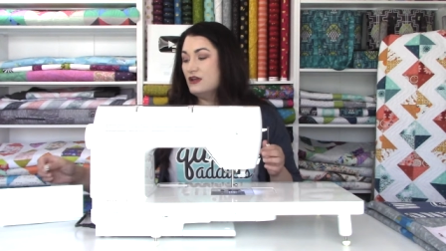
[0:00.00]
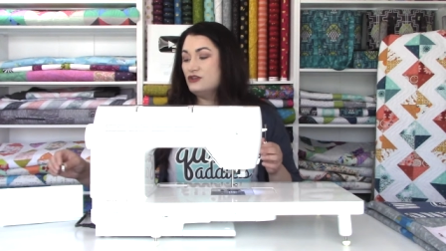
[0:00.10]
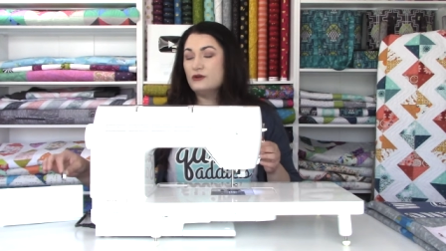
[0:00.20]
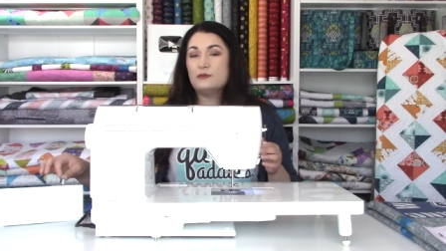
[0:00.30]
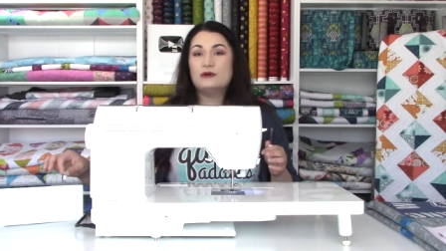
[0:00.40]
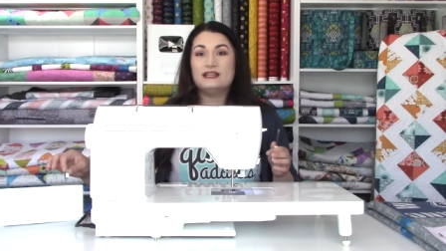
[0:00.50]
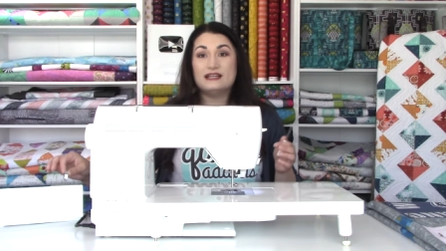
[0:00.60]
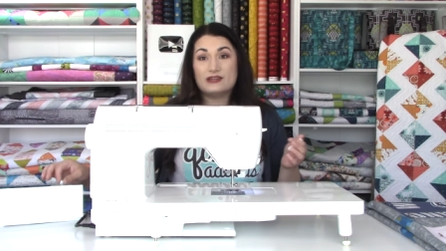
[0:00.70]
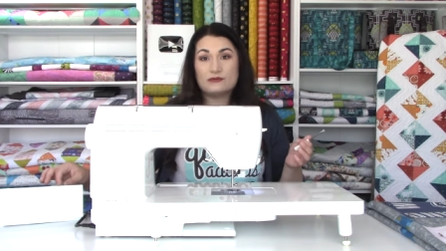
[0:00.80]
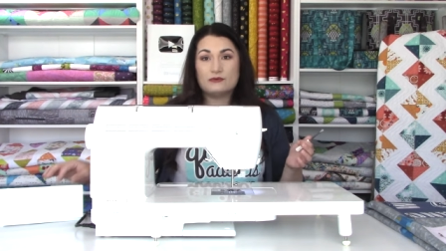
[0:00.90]
you're putting
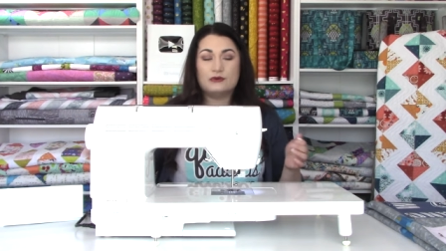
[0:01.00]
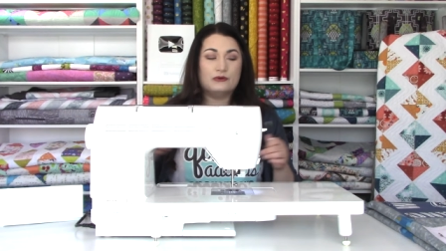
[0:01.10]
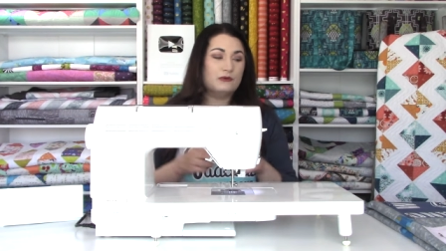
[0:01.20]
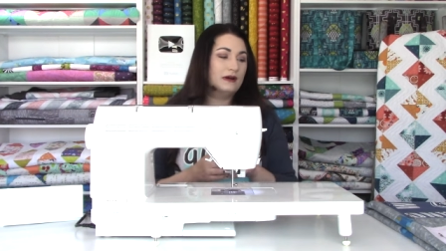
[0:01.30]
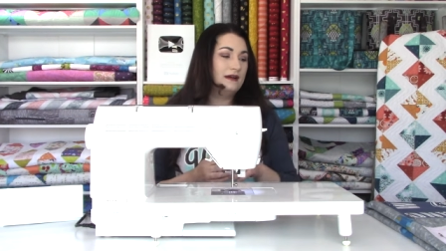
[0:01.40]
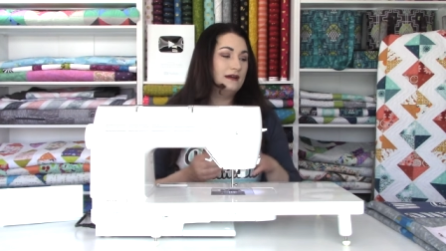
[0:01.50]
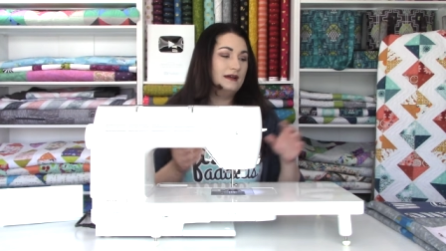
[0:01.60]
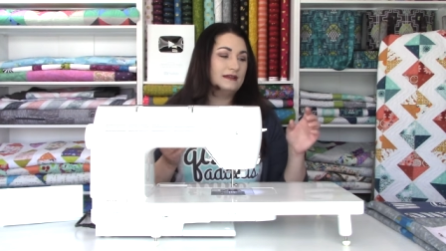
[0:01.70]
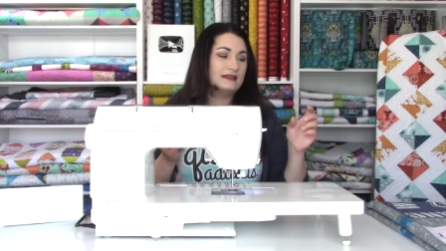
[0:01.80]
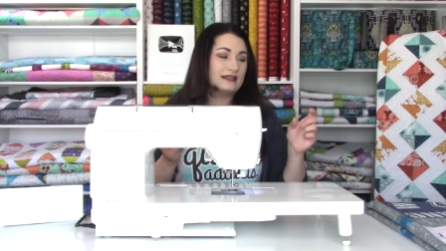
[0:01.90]
it through
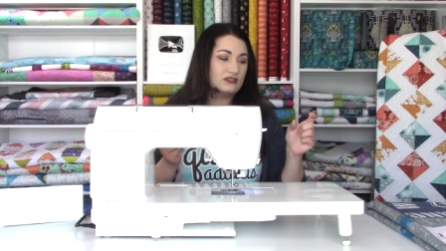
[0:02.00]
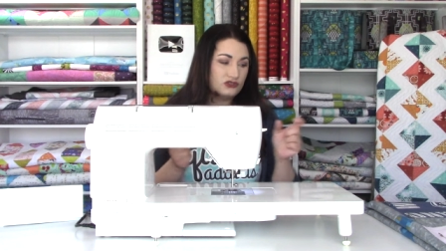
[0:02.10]
like a